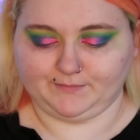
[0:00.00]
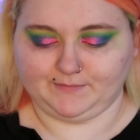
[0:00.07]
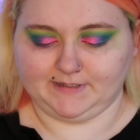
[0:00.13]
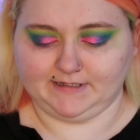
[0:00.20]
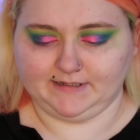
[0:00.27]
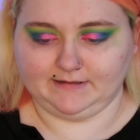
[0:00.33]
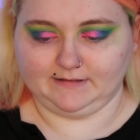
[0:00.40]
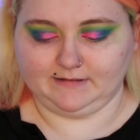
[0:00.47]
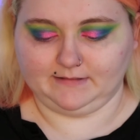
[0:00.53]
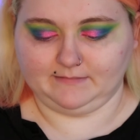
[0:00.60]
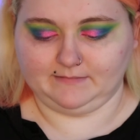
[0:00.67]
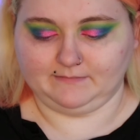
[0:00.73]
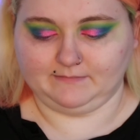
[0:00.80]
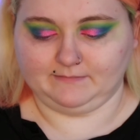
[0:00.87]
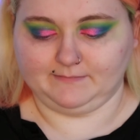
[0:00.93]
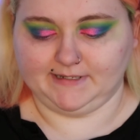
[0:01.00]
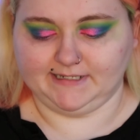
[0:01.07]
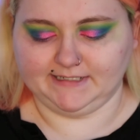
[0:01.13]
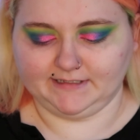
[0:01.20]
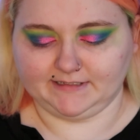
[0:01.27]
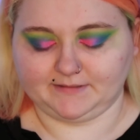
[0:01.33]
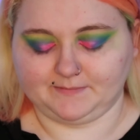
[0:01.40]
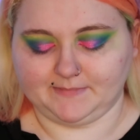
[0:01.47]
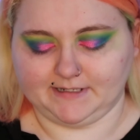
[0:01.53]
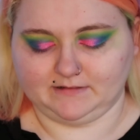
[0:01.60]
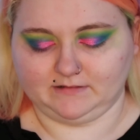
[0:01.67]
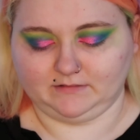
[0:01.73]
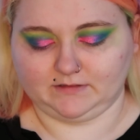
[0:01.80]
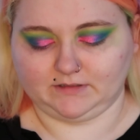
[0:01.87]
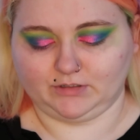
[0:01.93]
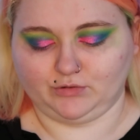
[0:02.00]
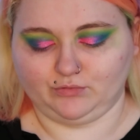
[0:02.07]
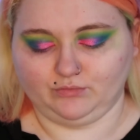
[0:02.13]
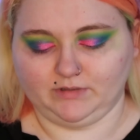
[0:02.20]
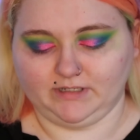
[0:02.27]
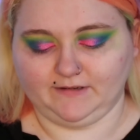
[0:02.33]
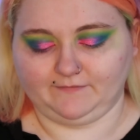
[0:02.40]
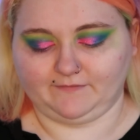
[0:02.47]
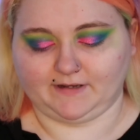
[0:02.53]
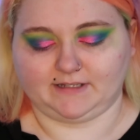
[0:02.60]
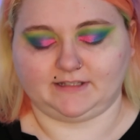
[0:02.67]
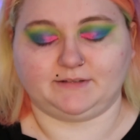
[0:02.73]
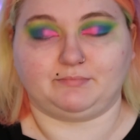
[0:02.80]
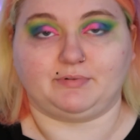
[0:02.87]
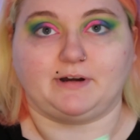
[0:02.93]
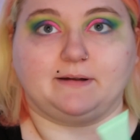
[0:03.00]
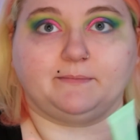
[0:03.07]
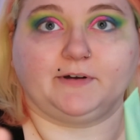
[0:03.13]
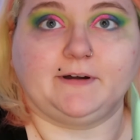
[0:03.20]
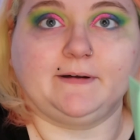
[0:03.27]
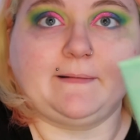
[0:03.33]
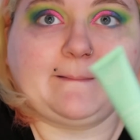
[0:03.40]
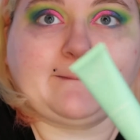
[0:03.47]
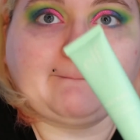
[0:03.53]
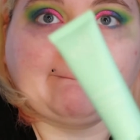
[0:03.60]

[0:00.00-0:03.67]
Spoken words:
Mint Melt Cooling Face Primer.